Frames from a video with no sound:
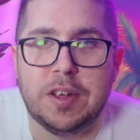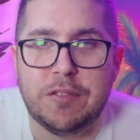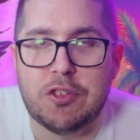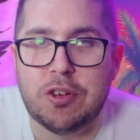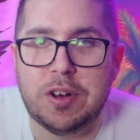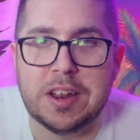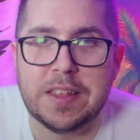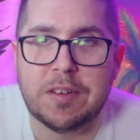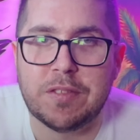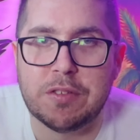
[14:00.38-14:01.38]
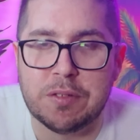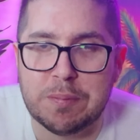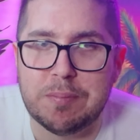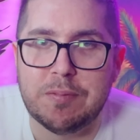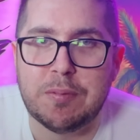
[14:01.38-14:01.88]
If you've tried any other
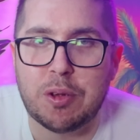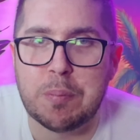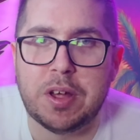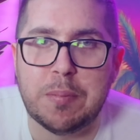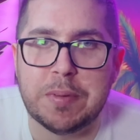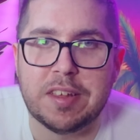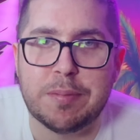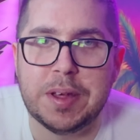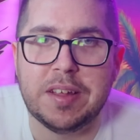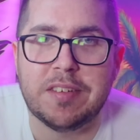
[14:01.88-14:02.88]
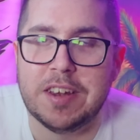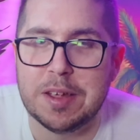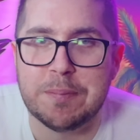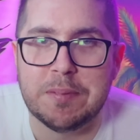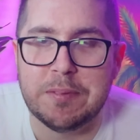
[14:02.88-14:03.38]
sort of plant-based meats,
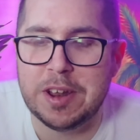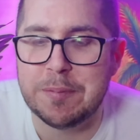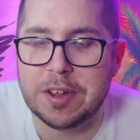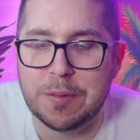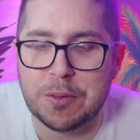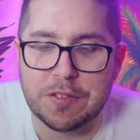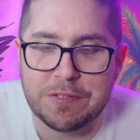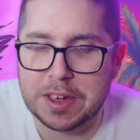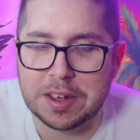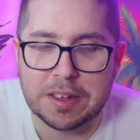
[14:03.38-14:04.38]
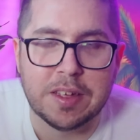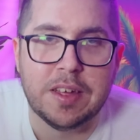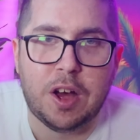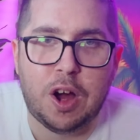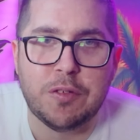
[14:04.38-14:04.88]
let me know what you think.
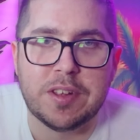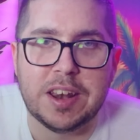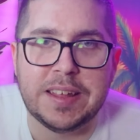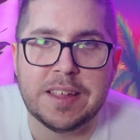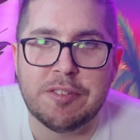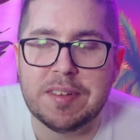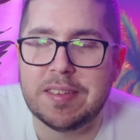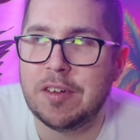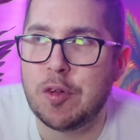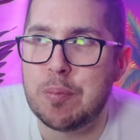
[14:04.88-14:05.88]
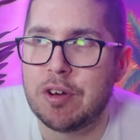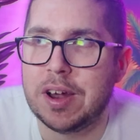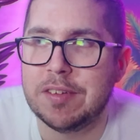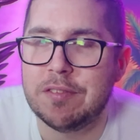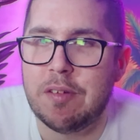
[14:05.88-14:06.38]
Obviously, there is the other
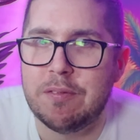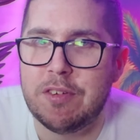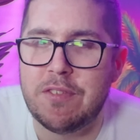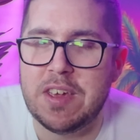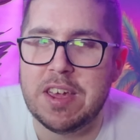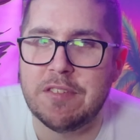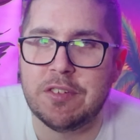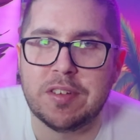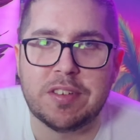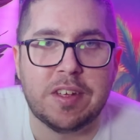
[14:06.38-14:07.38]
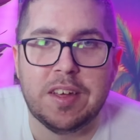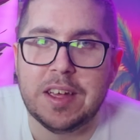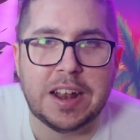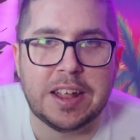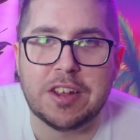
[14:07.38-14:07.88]
brand, the Vera's,
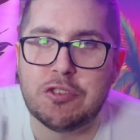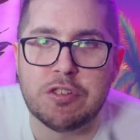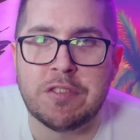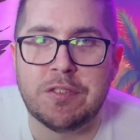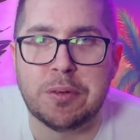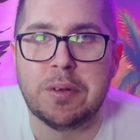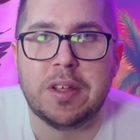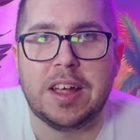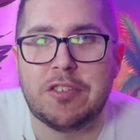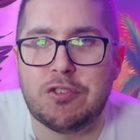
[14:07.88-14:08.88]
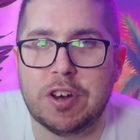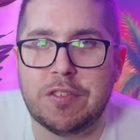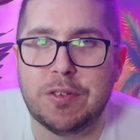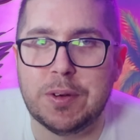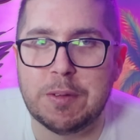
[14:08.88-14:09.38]
and that is dreadful. That's
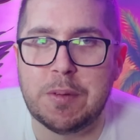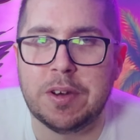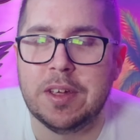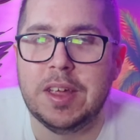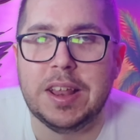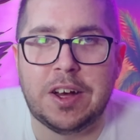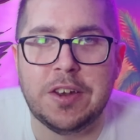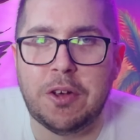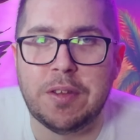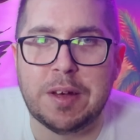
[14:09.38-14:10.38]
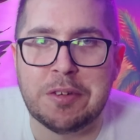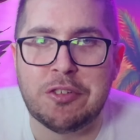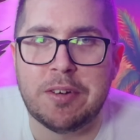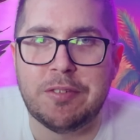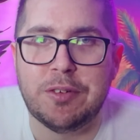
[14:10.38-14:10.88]
dreadful, everyone. I know that was
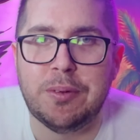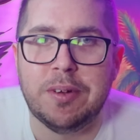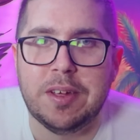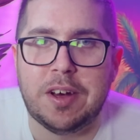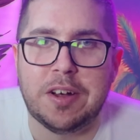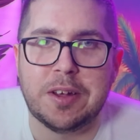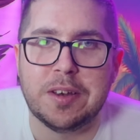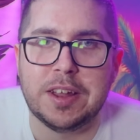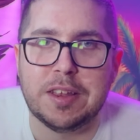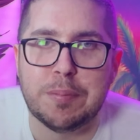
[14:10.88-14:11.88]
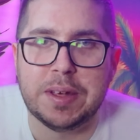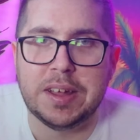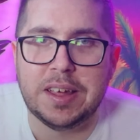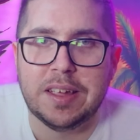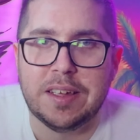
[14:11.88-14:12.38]
dreadful. I don't need to
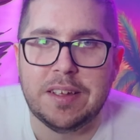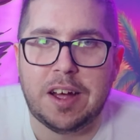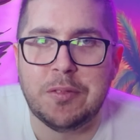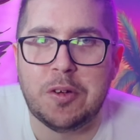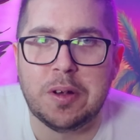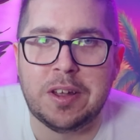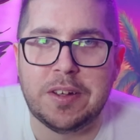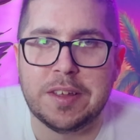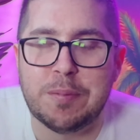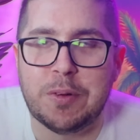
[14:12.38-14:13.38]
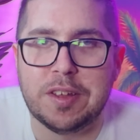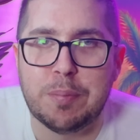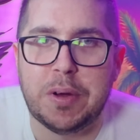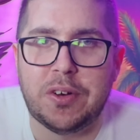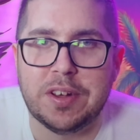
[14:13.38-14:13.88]
be... I'm not like one of these
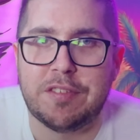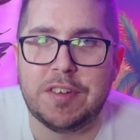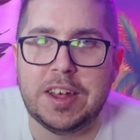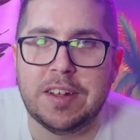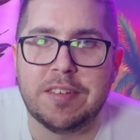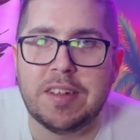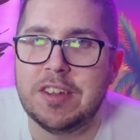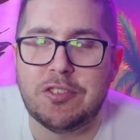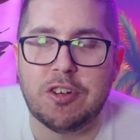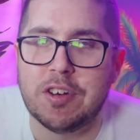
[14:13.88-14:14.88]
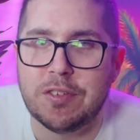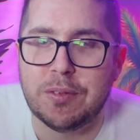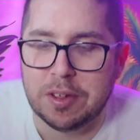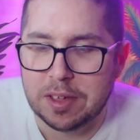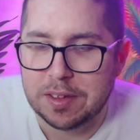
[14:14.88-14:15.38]
buyers vegans. It's dreadful.